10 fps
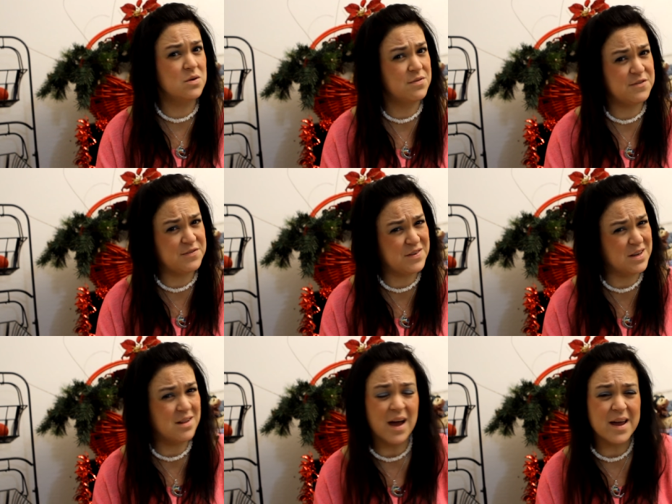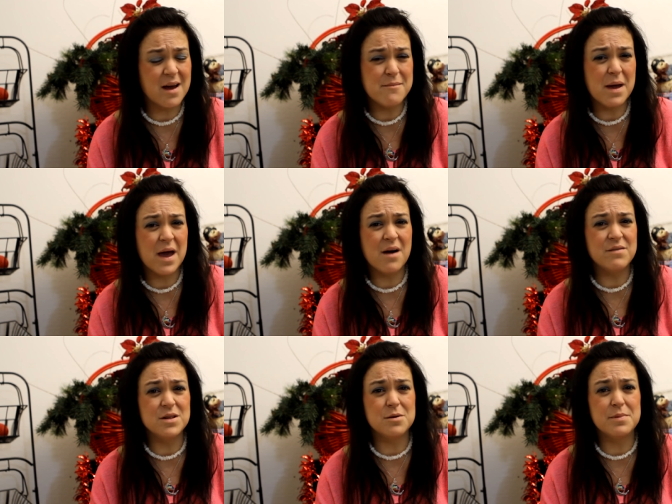feel like I may have
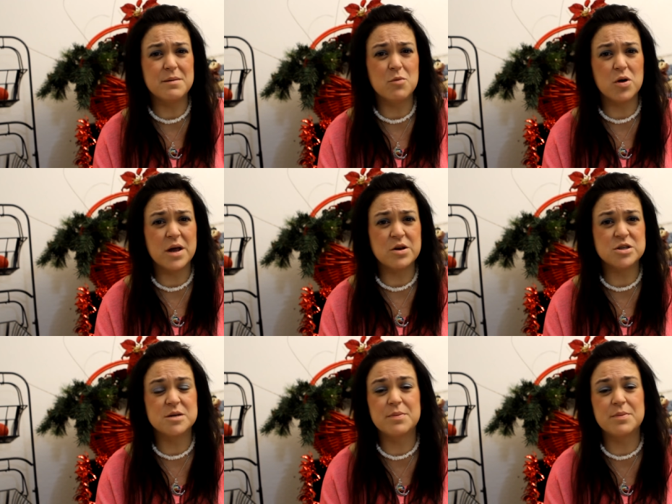a little bit more energy,